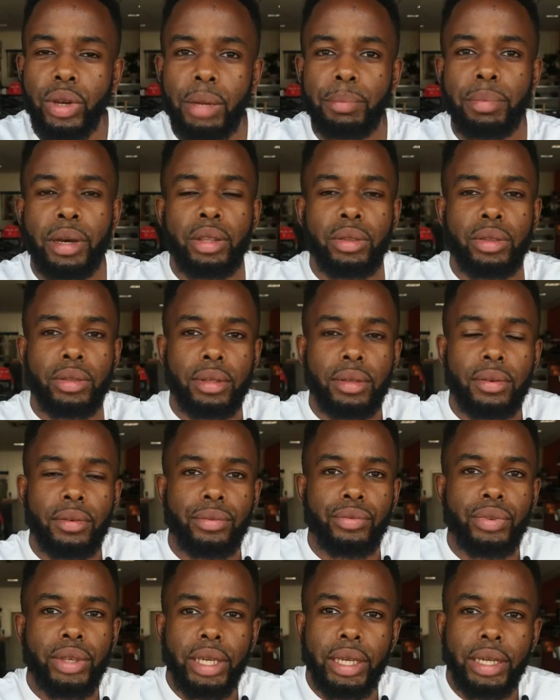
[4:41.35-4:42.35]
about
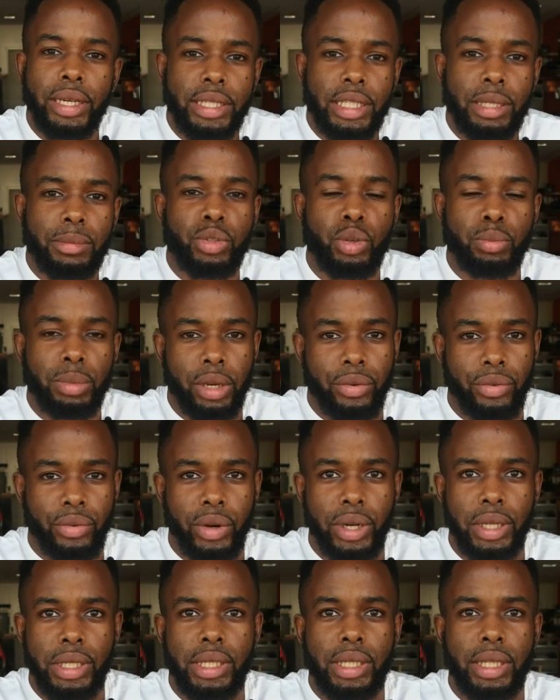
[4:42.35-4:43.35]
veganism to my
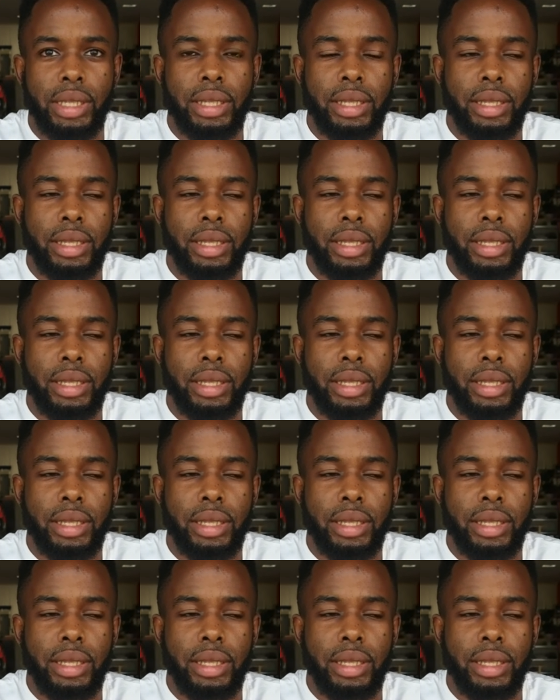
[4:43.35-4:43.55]
friends,